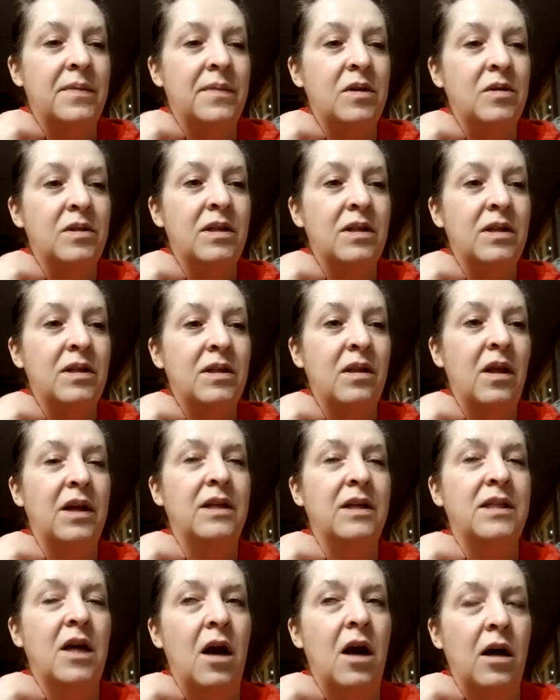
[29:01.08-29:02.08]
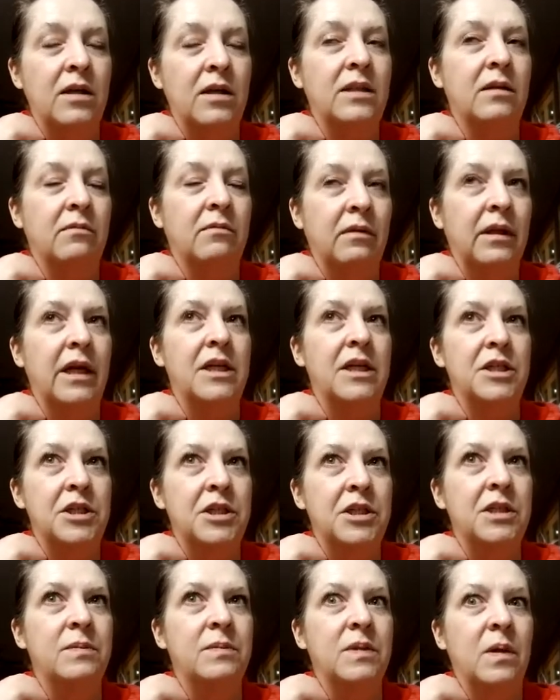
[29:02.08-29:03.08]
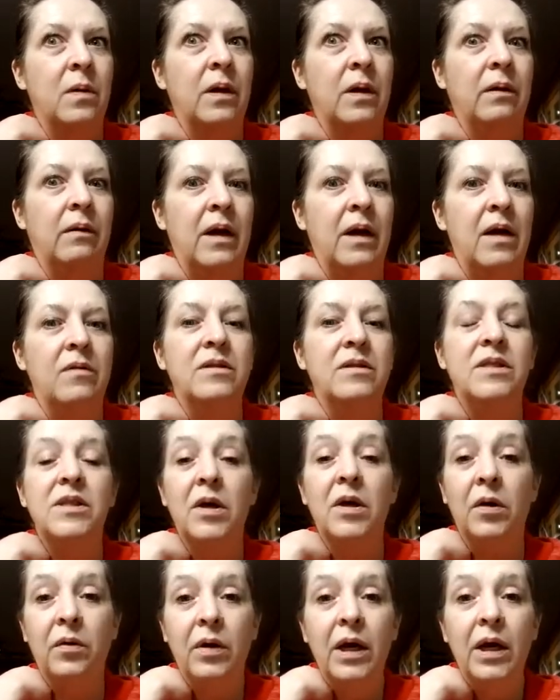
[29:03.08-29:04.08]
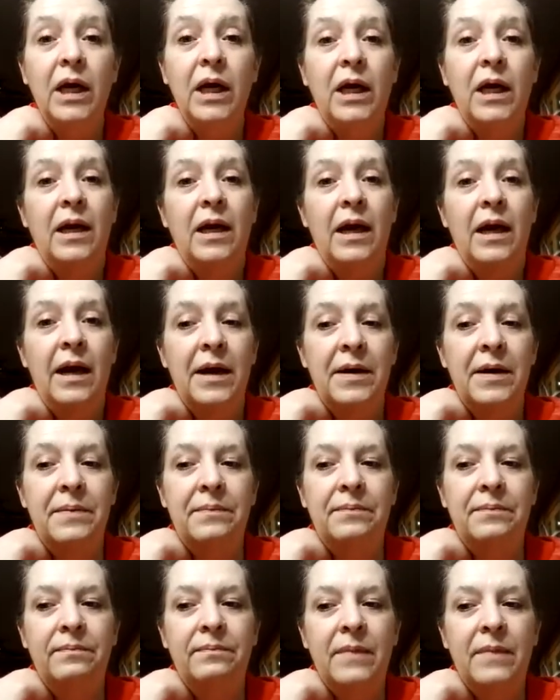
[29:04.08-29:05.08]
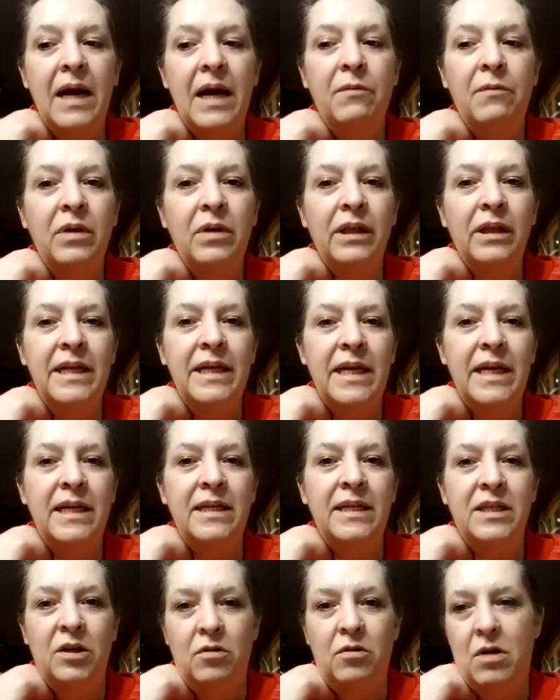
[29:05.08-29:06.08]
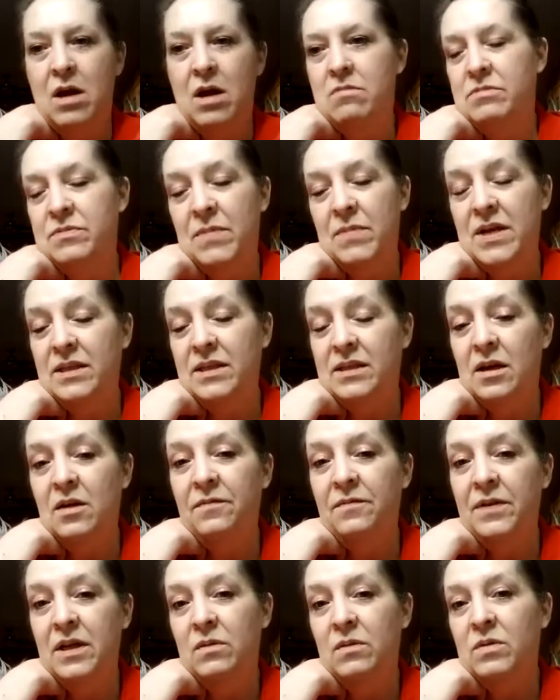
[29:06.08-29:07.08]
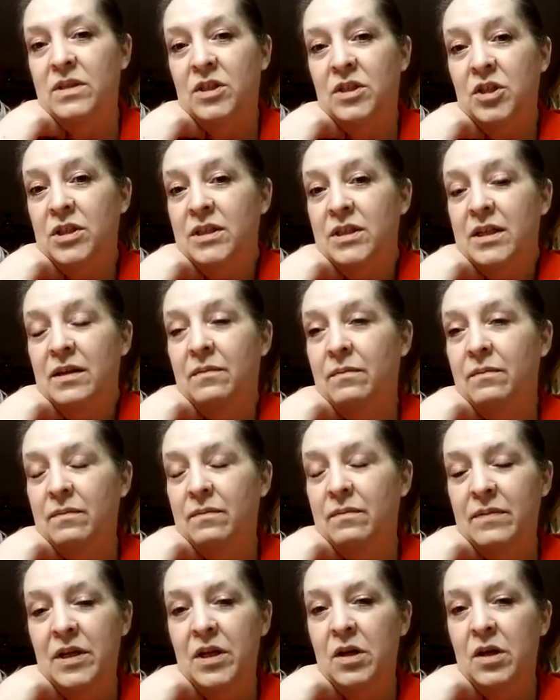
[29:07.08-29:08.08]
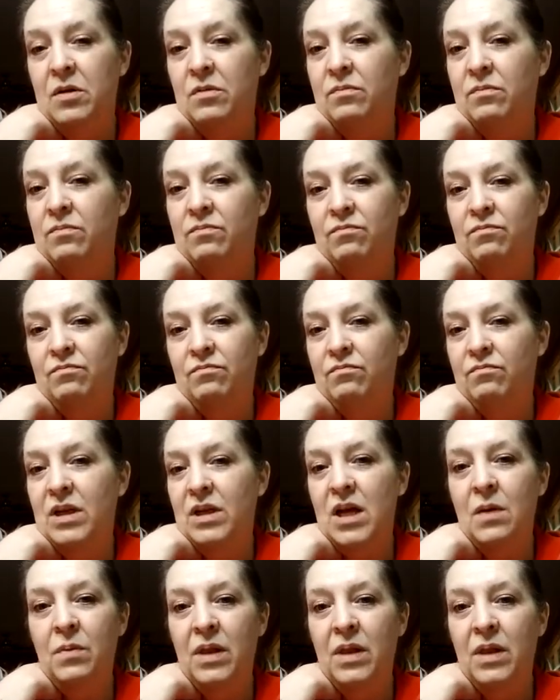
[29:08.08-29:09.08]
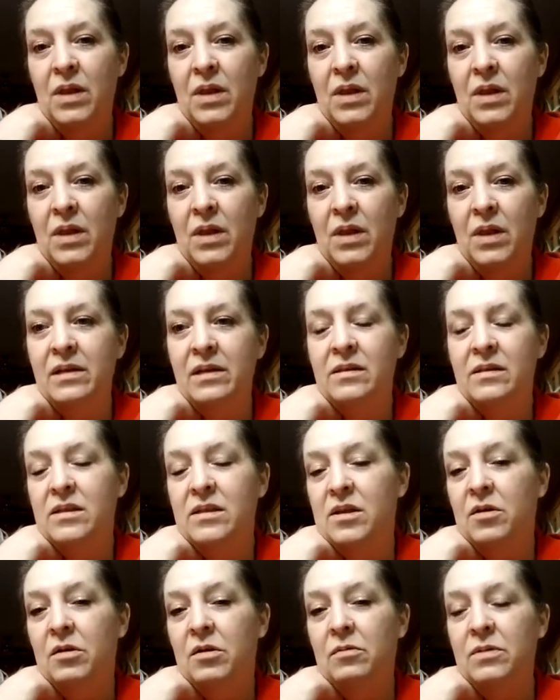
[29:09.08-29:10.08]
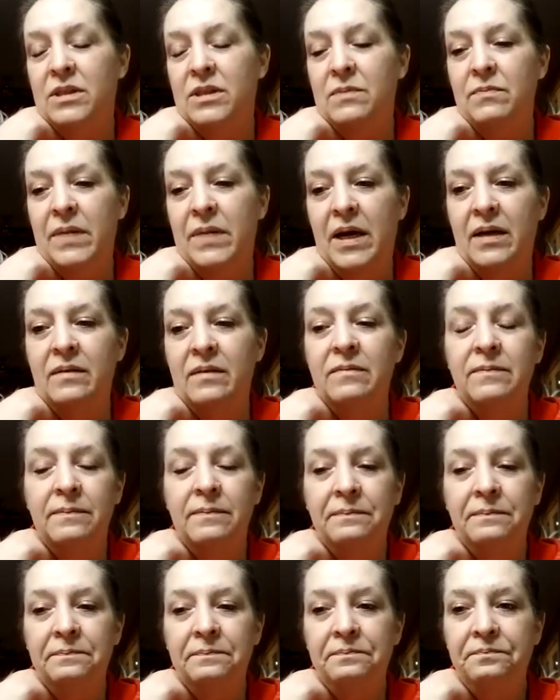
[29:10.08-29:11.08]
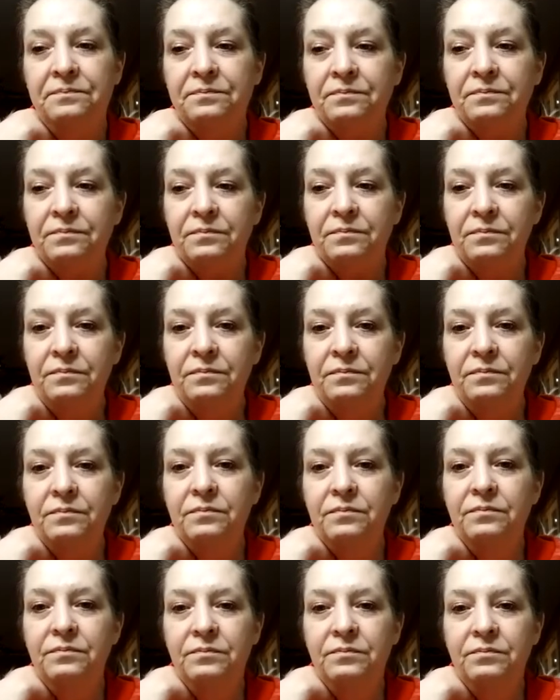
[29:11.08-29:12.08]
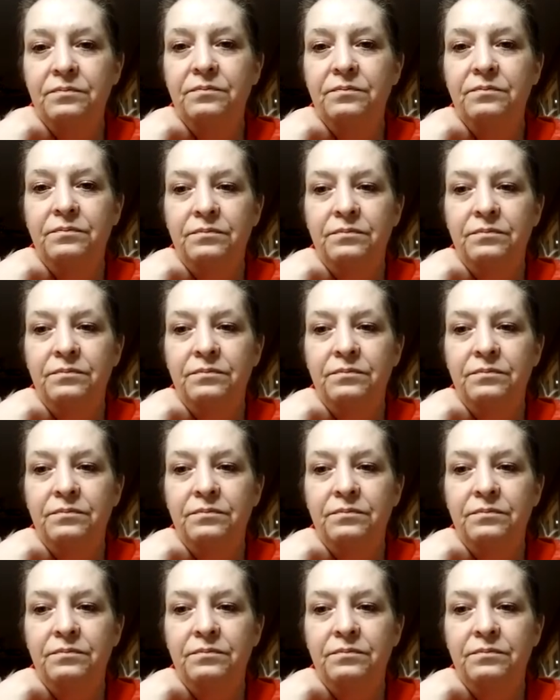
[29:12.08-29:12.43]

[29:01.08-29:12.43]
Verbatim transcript: there's a lot of toxic relationships going around. So um, I really needed to ground myself, and it was just a you know, a couple hour read, so it wasn't bad. I is